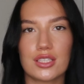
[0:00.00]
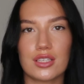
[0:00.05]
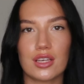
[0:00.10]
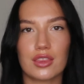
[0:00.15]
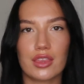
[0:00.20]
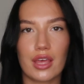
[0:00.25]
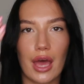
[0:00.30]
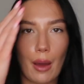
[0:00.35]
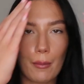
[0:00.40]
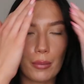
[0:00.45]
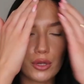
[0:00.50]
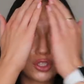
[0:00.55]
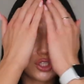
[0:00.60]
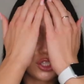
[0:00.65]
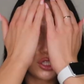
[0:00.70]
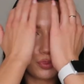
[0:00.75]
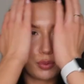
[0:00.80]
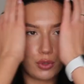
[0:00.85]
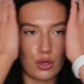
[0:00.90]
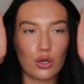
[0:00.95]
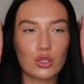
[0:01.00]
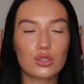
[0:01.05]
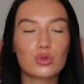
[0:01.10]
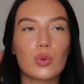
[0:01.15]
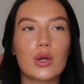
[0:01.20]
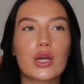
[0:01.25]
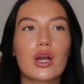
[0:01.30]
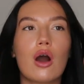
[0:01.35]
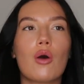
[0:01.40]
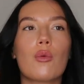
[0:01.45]
said that, but just because
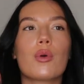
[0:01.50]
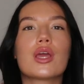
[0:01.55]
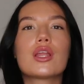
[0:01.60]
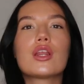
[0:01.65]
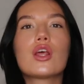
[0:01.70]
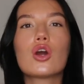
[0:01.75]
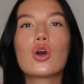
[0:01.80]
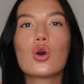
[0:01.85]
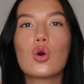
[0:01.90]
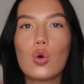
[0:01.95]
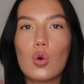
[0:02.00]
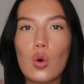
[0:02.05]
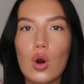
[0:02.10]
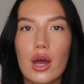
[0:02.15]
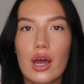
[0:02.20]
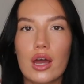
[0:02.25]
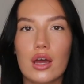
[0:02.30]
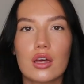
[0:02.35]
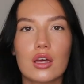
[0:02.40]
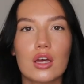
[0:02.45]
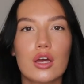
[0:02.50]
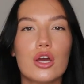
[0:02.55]
we're going quite,